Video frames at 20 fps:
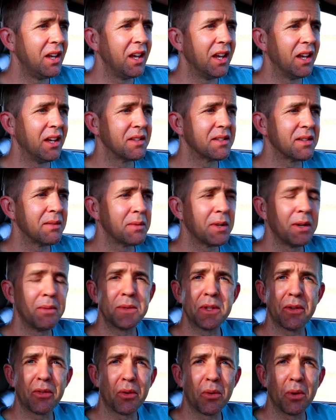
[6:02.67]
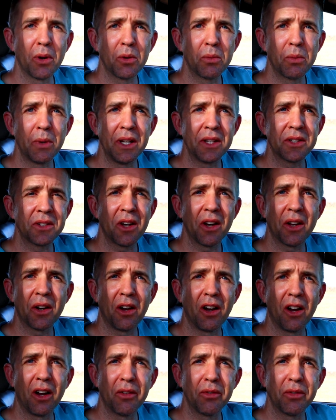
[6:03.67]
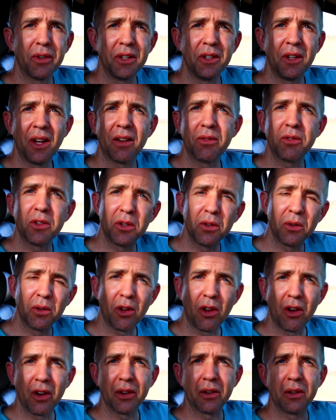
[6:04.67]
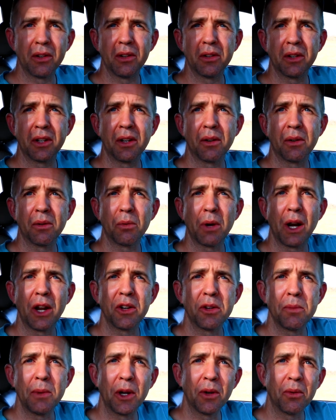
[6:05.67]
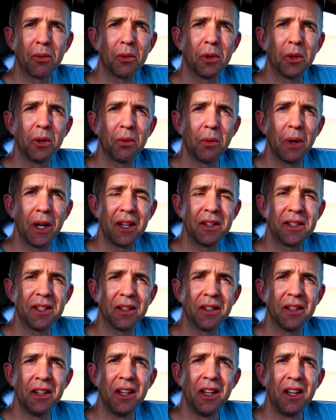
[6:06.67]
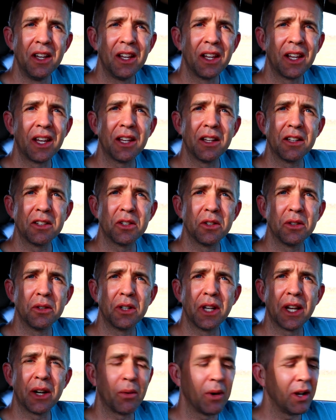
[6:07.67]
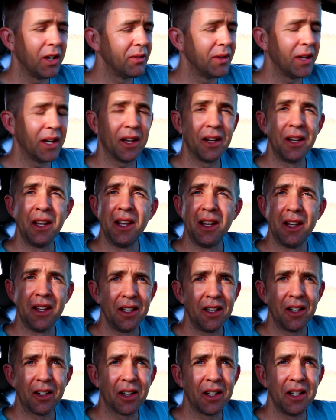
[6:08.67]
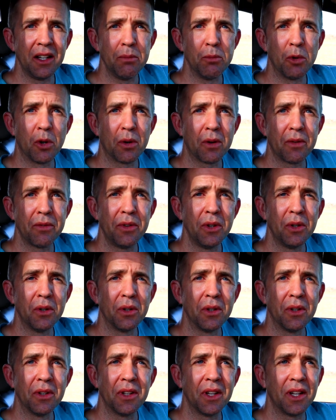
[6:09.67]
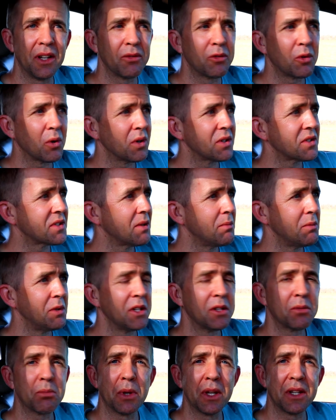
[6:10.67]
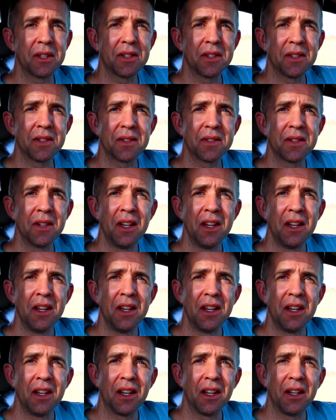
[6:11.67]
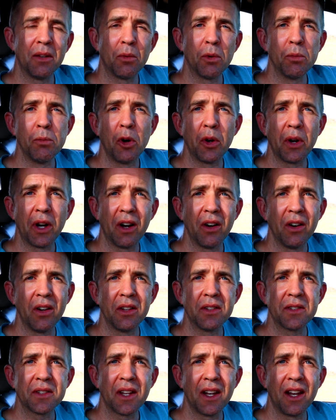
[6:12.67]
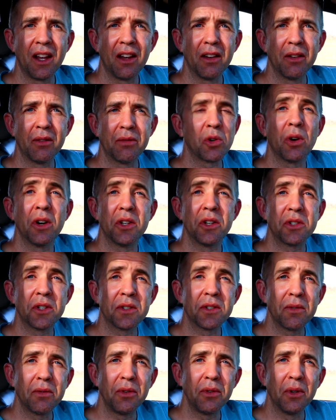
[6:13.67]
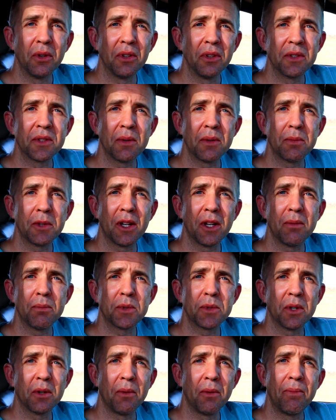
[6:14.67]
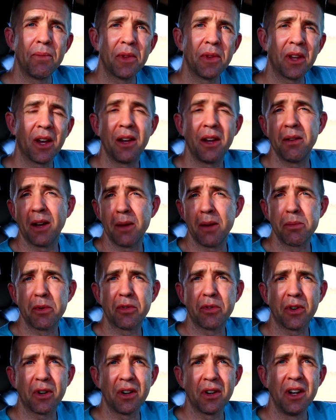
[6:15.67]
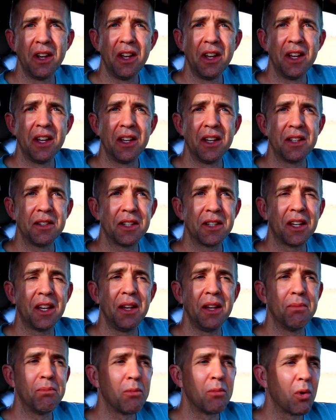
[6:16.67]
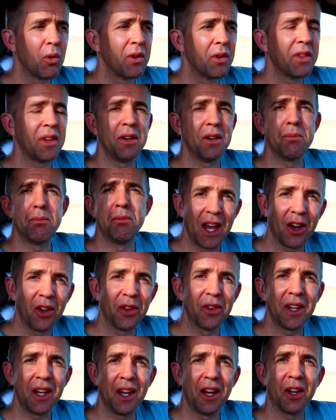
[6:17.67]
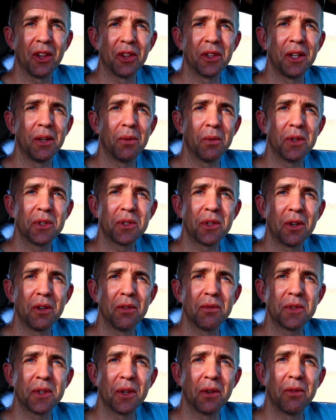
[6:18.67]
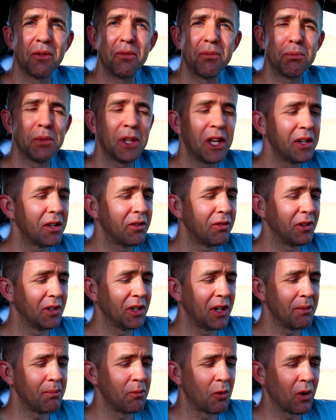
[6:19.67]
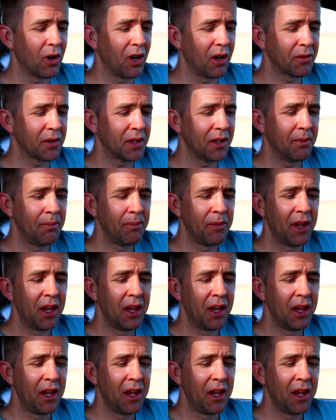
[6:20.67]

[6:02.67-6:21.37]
And sometimes if a roadway is cut off and you have to do a long, roundabout route way to get around that, you're going to need more fuel. And of course, some of these places in remote areas can have shortages of fuel sometimes. So I prefer to keep more than a healthy reserve. So plan to fill up more often.